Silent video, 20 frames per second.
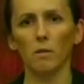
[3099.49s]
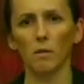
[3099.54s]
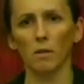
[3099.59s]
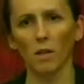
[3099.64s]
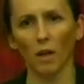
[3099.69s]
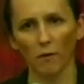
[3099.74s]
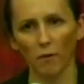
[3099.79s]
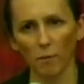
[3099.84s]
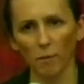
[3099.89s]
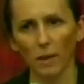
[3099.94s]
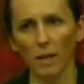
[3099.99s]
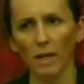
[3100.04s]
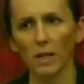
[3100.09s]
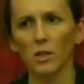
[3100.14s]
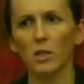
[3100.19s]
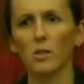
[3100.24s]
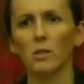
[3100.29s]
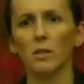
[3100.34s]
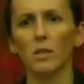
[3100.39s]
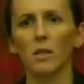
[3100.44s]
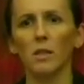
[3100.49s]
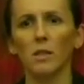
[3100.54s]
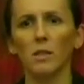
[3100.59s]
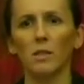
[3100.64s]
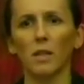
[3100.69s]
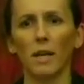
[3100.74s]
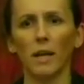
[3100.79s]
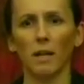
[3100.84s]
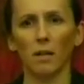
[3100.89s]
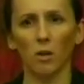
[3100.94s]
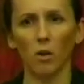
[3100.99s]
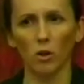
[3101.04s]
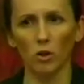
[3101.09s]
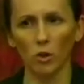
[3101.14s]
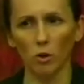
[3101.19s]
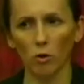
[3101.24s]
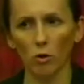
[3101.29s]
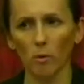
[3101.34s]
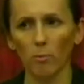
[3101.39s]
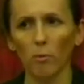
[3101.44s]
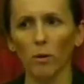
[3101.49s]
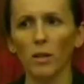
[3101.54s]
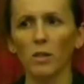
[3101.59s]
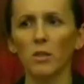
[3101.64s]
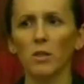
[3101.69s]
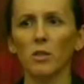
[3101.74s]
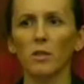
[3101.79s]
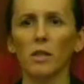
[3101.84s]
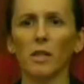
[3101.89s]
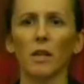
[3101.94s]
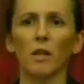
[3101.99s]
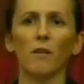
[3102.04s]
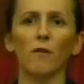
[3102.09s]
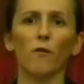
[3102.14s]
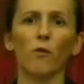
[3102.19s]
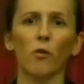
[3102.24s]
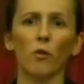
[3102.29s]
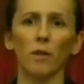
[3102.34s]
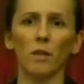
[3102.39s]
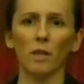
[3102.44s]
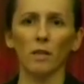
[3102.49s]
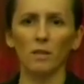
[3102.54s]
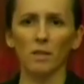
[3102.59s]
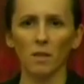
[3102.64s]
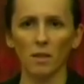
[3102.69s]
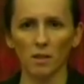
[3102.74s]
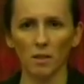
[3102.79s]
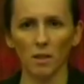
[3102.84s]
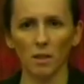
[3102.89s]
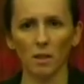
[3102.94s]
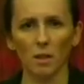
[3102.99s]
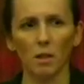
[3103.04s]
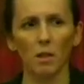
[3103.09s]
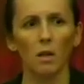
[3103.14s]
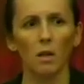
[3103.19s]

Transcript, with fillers: government agencies and larger corporations that can afford the existing